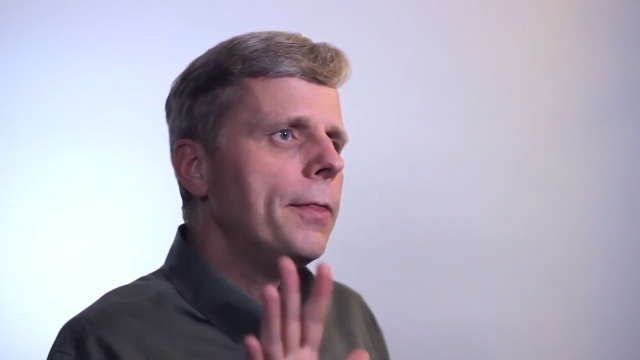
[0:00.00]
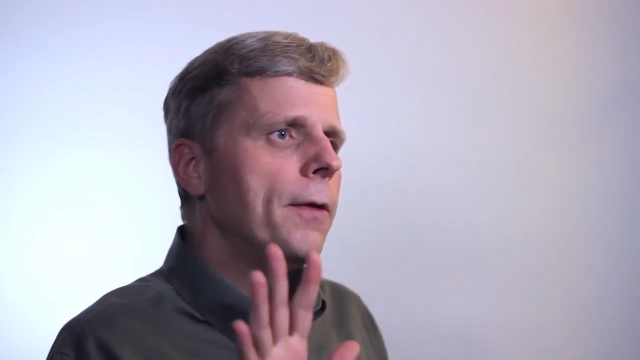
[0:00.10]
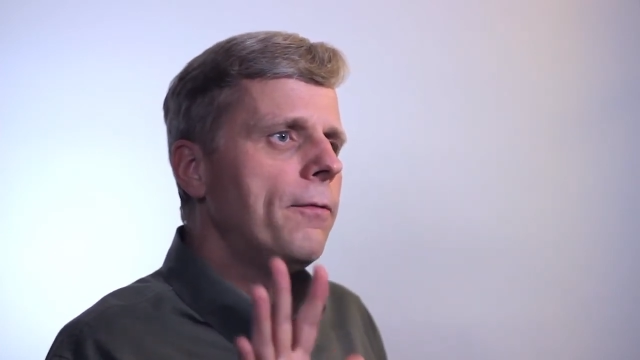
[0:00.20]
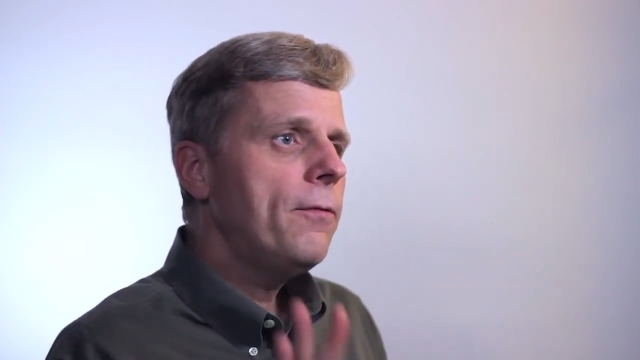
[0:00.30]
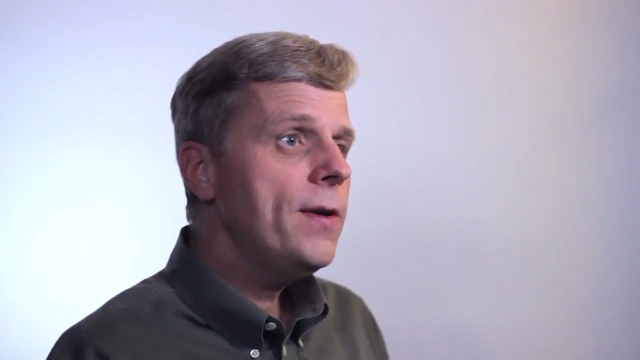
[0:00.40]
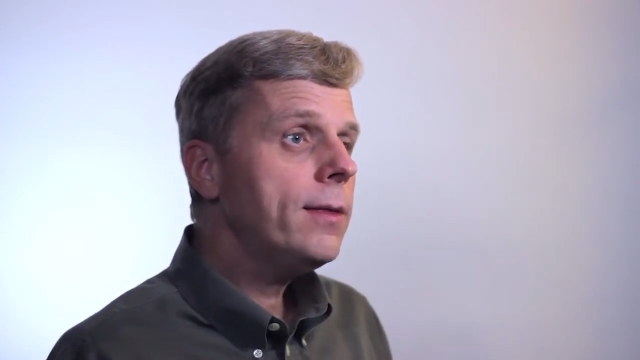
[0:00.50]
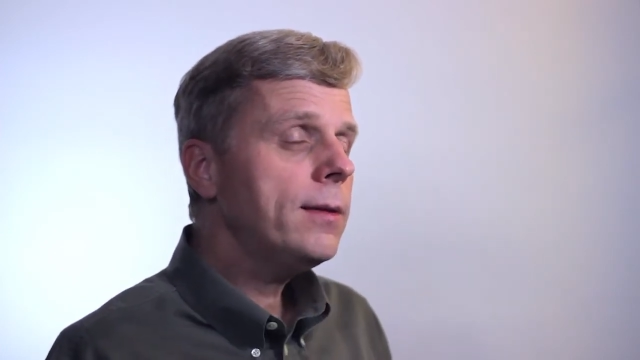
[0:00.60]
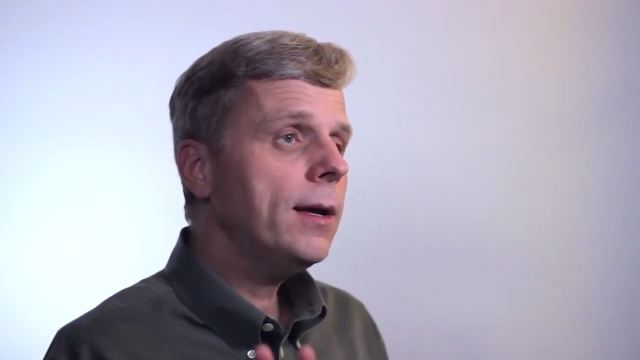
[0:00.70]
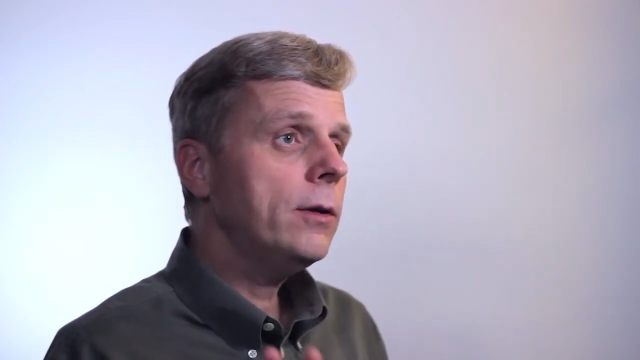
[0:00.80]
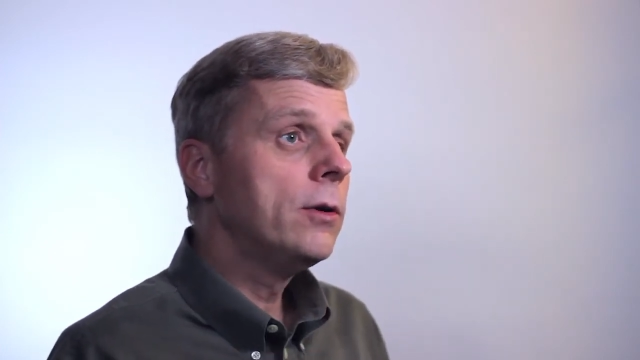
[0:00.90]
The fifth
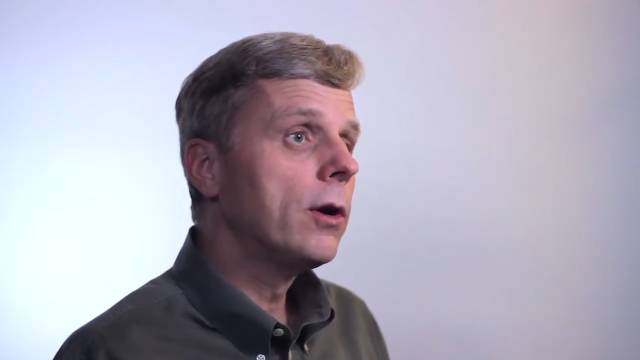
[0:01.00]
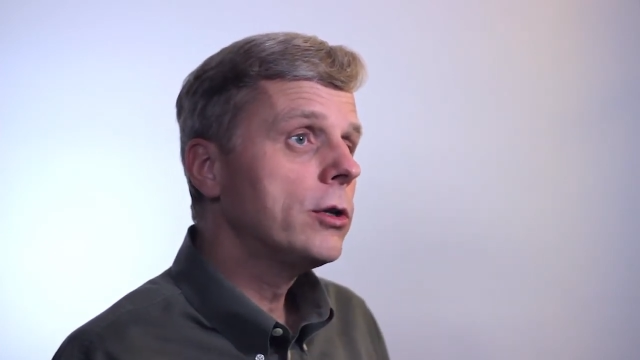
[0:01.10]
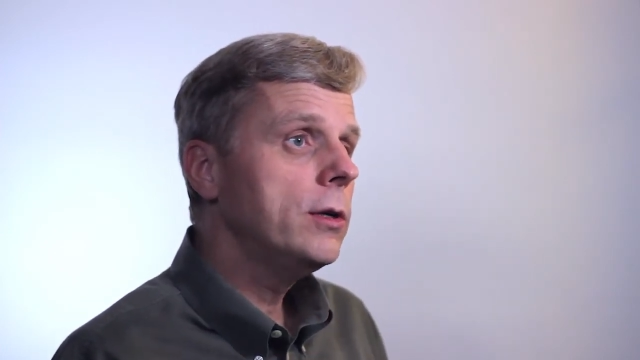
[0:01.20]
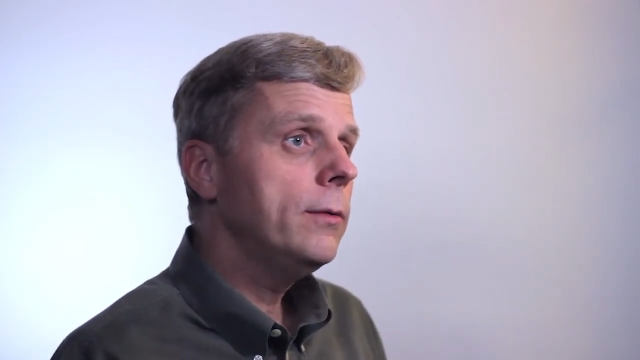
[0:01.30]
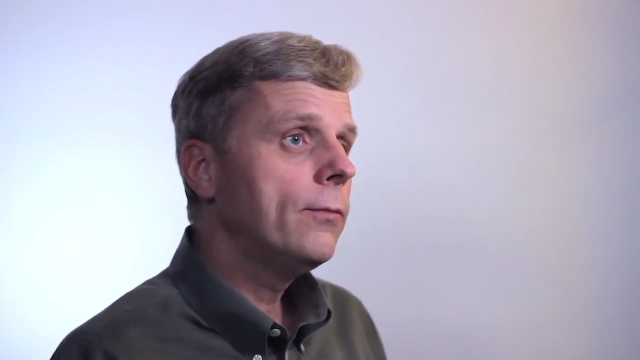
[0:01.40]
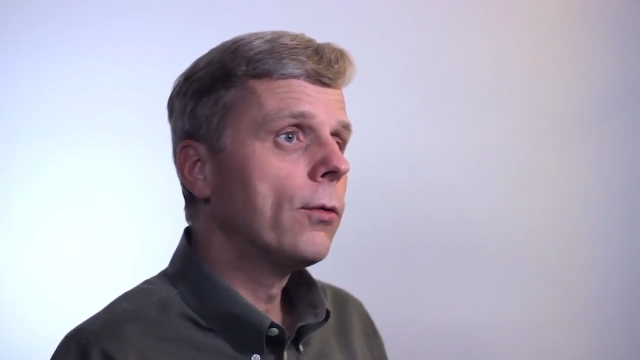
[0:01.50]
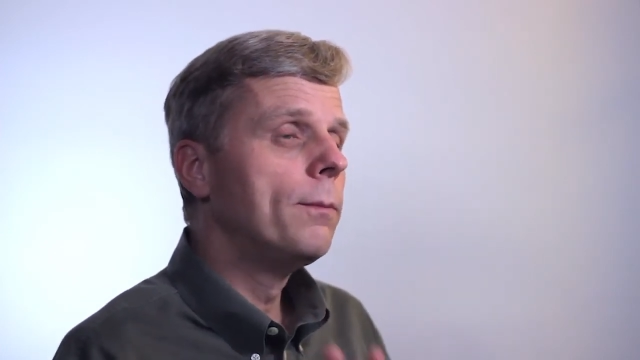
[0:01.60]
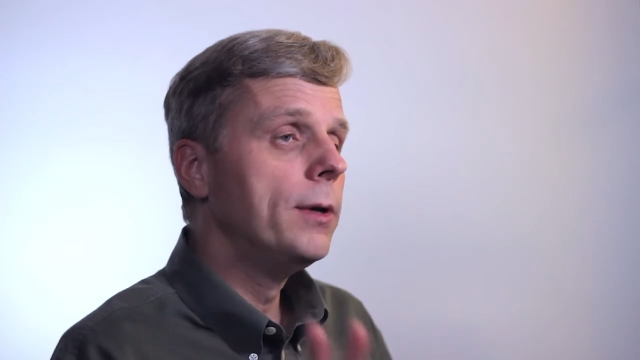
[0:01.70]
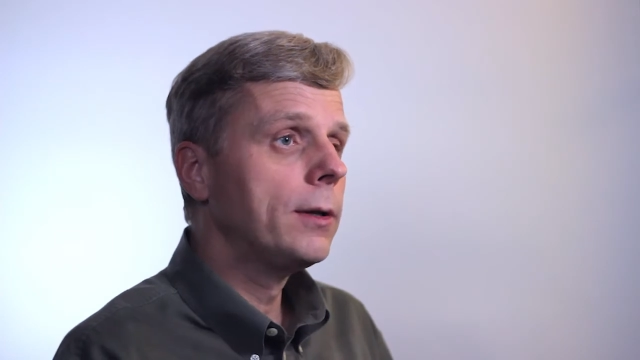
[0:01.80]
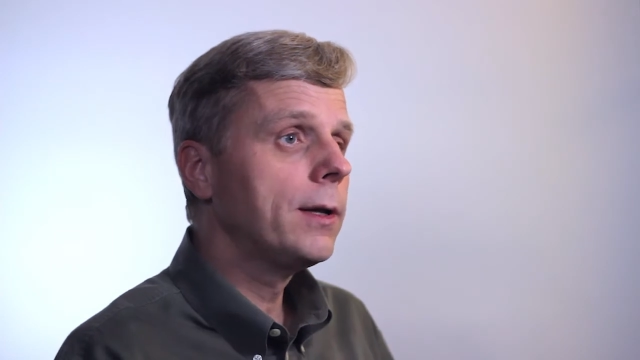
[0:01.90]
technology for
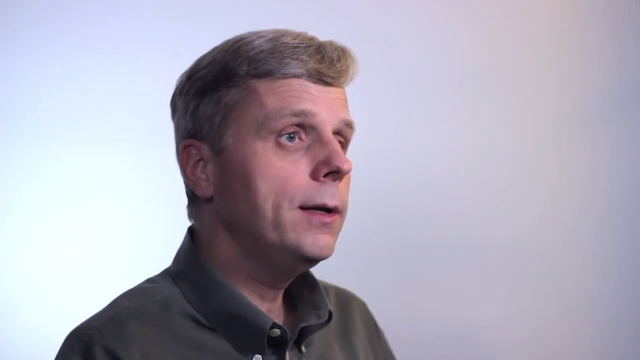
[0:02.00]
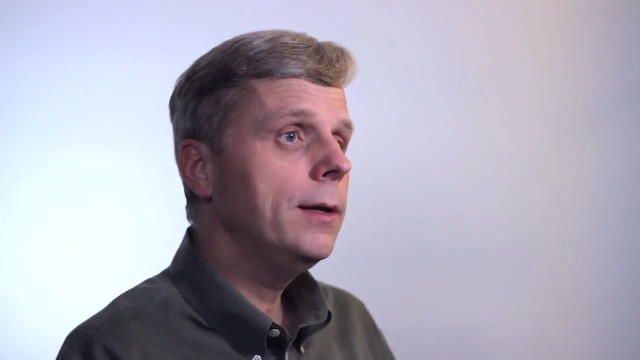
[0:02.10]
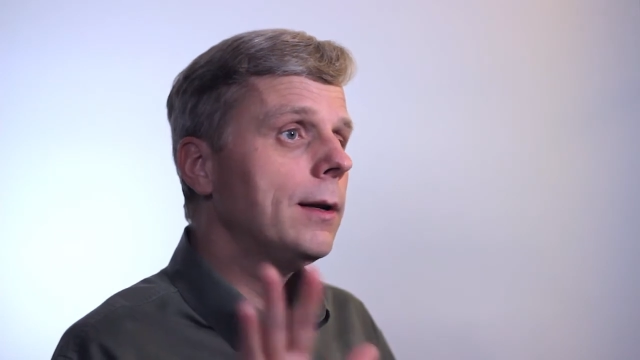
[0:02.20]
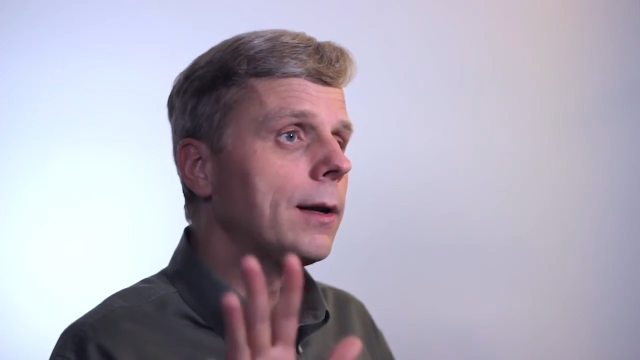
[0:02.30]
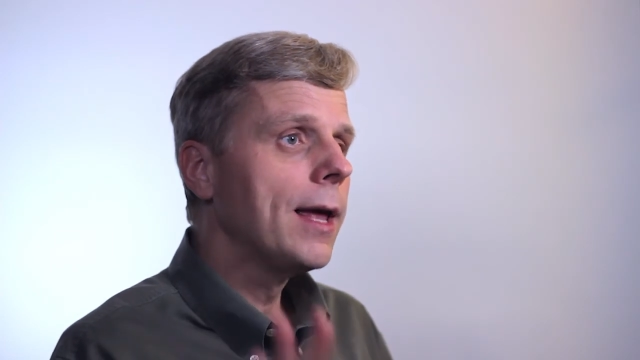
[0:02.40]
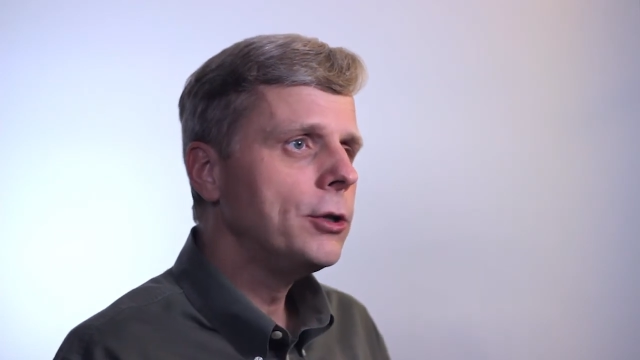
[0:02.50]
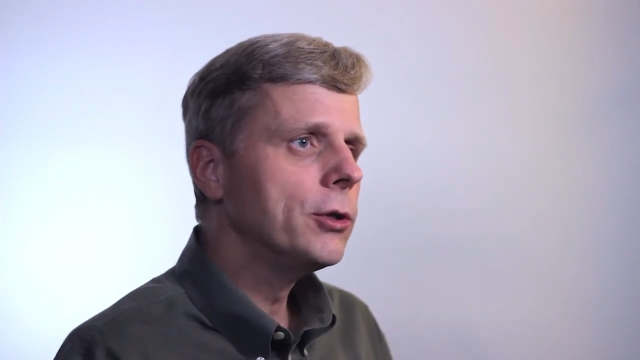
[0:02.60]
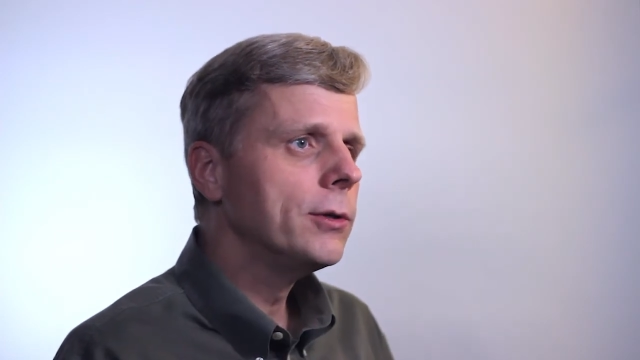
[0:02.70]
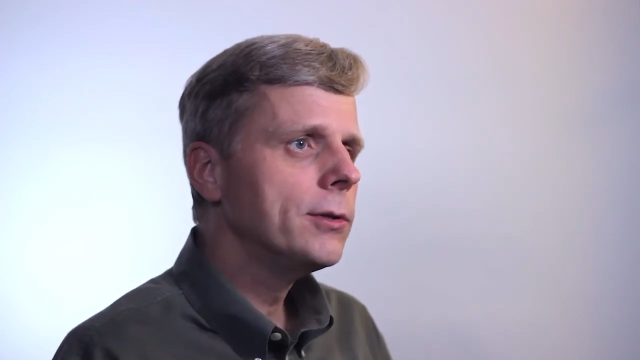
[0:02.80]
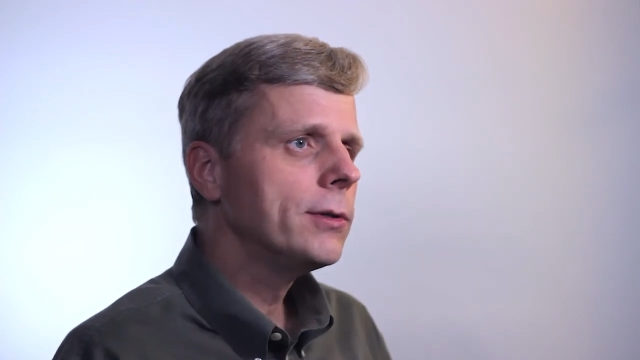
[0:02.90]
building
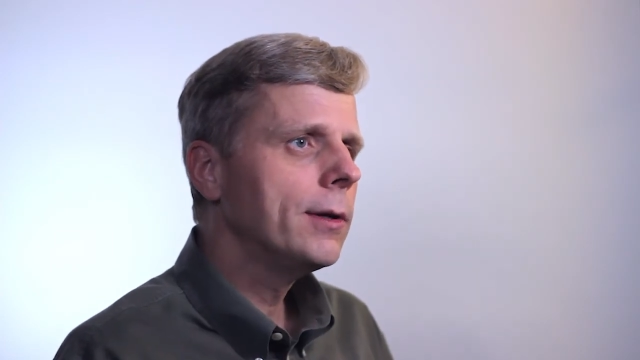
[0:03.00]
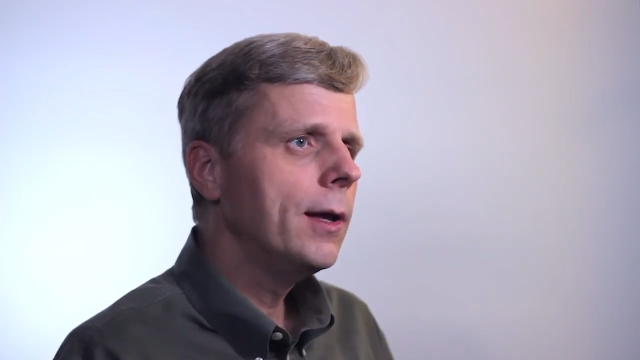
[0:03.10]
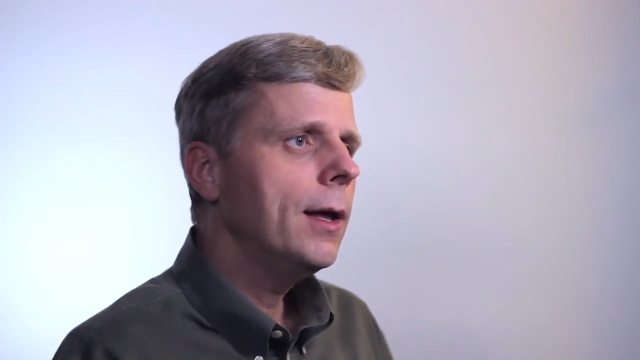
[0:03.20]
ledgers